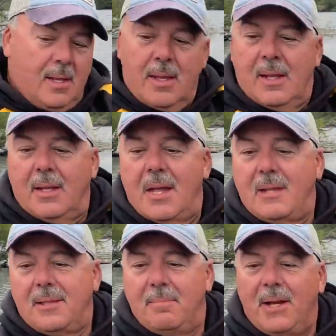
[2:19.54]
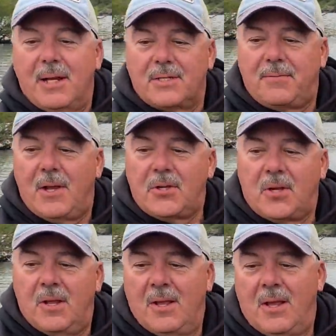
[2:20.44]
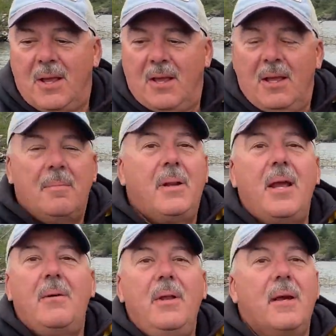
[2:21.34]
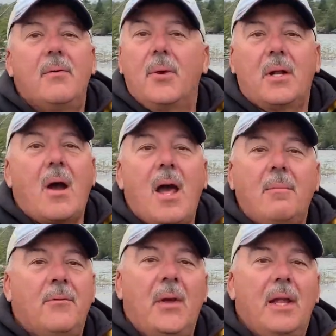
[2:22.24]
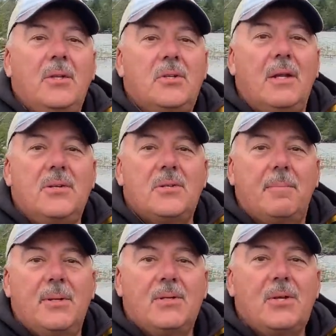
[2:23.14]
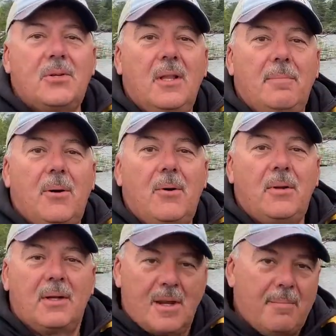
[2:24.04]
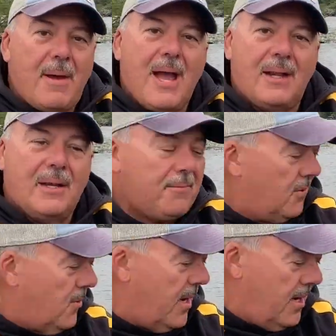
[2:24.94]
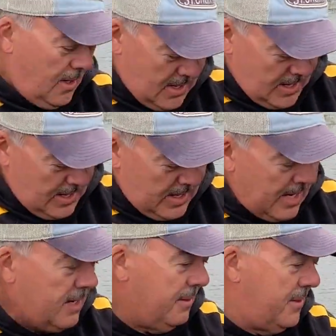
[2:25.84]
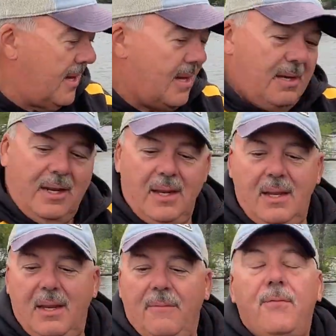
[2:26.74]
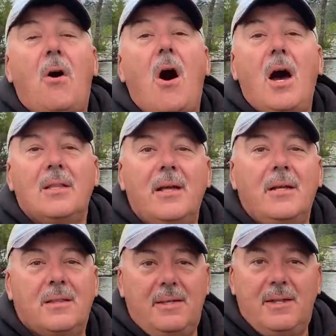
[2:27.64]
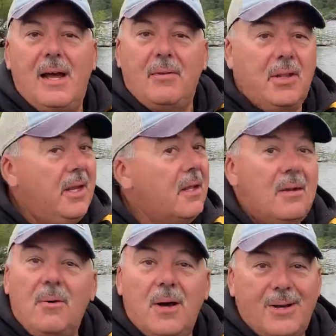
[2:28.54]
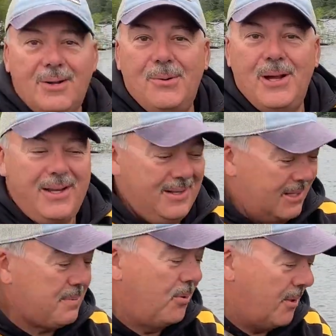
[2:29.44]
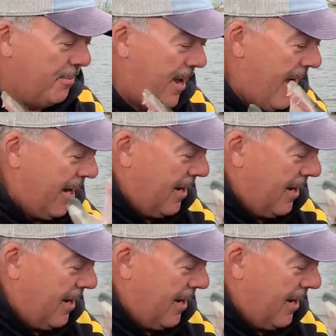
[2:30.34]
And not the biggest fish, but hey, we never would have caught him if we hadn't changed the position of the boat and come back a different way. And then he fought like the devil. He didn't want to quit. Let's put him back.